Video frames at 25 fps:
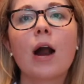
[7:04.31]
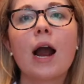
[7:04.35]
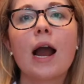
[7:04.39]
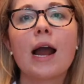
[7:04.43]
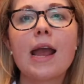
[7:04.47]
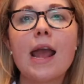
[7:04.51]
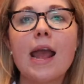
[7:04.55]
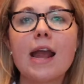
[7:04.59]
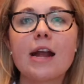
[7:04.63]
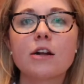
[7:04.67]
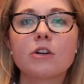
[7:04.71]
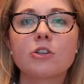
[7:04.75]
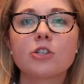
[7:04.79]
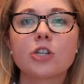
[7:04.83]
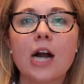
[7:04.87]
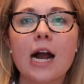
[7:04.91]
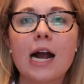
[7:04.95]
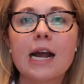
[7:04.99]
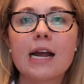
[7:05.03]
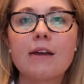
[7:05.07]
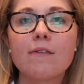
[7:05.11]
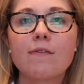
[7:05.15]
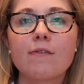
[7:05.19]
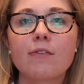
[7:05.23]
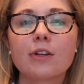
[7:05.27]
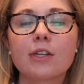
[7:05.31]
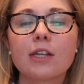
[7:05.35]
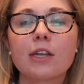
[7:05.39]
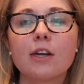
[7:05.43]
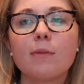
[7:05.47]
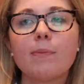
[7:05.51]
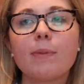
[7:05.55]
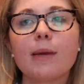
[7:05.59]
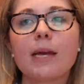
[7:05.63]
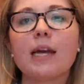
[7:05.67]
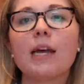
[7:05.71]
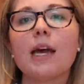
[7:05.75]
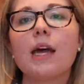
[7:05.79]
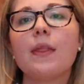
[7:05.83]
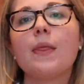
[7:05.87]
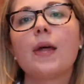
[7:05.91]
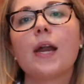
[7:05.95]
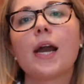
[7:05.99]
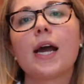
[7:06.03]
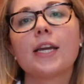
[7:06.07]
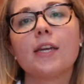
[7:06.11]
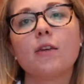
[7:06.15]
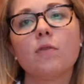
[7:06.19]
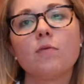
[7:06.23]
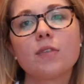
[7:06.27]
I air dry it for a little bit, and
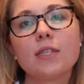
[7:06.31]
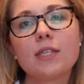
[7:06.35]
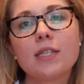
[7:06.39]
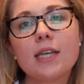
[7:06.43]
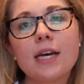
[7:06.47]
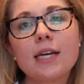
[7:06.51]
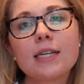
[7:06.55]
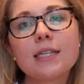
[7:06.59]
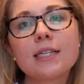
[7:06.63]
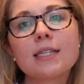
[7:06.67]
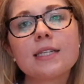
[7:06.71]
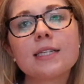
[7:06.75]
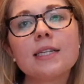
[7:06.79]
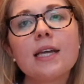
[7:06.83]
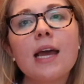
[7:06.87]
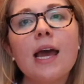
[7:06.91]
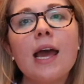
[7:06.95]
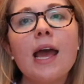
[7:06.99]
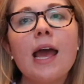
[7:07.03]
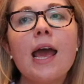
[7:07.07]
then I use this.